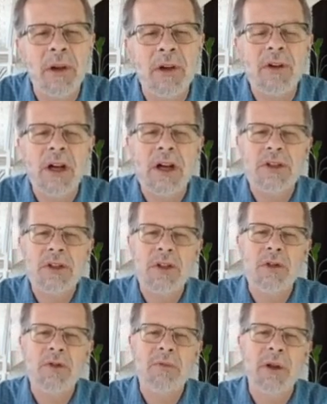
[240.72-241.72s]
of
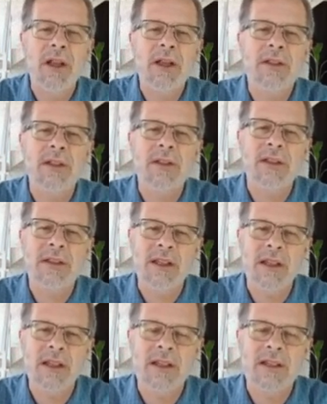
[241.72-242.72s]
2 plus
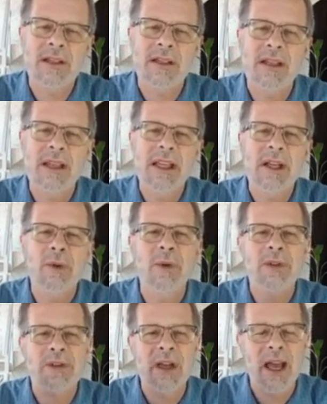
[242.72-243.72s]
6
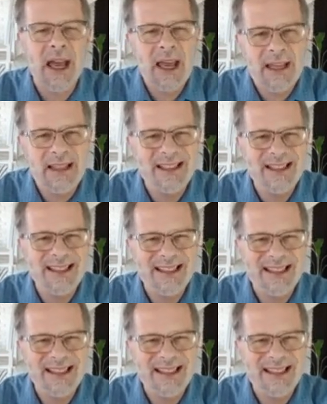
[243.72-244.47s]
equals 8